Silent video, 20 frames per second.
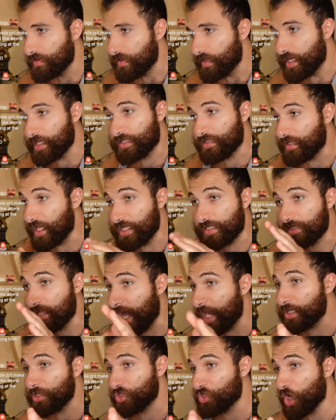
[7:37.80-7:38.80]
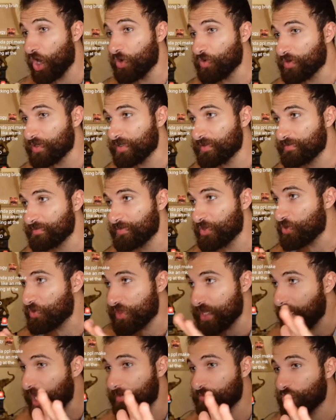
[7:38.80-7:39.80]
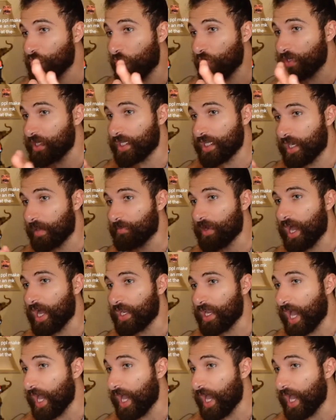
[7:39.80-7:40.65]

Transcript: It's not a joke. You think I'm joking and I'm not.